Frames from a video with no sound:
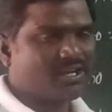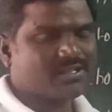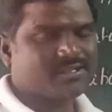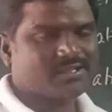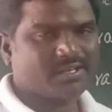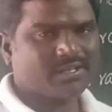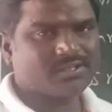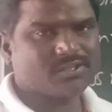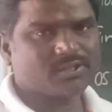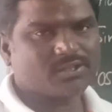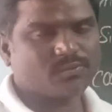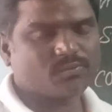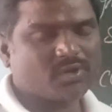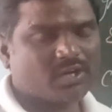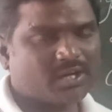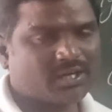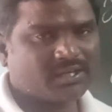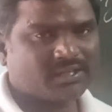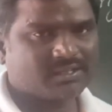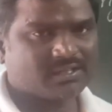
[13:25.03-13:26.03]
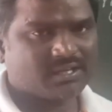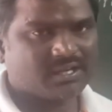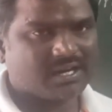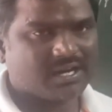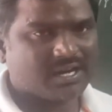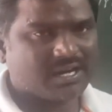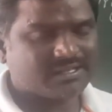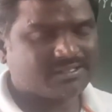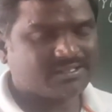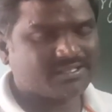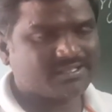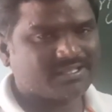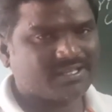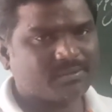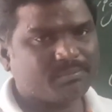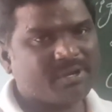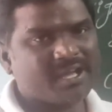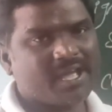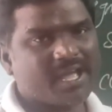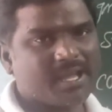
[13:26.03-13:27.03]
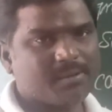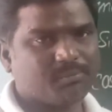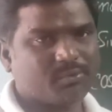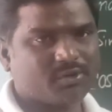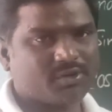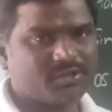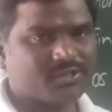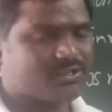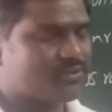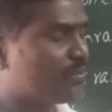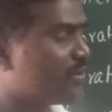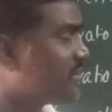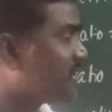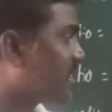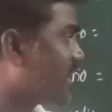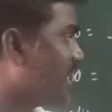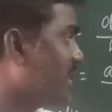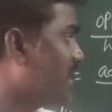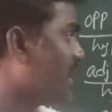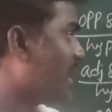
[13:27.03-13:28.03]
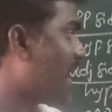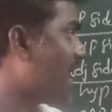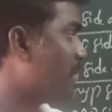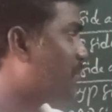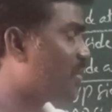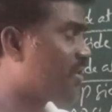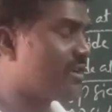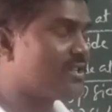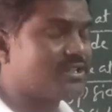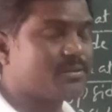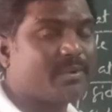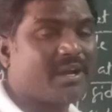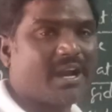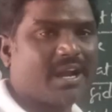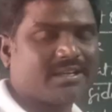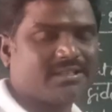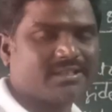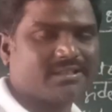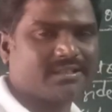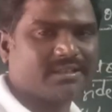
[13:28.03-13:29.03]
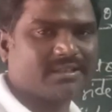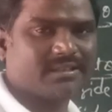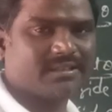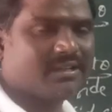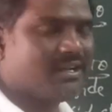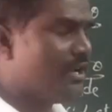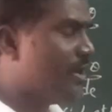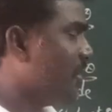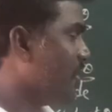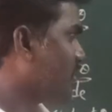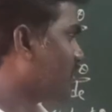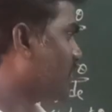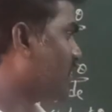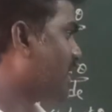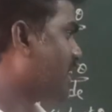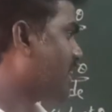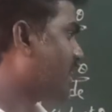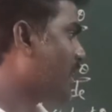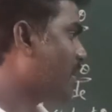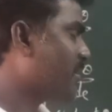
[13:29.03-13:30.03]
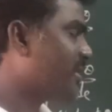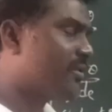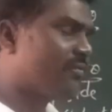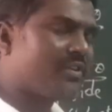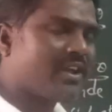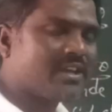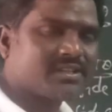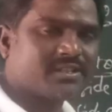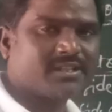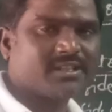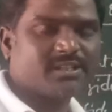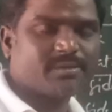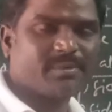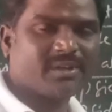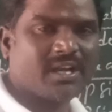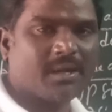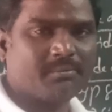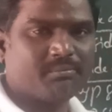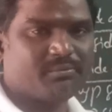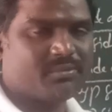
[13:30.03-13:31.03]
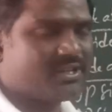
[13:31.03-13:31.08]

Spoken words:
cos ratio is what? Adjacent by hypotenuse. Cosecant, hypotenuse by adjacent. So the denominator fraction is become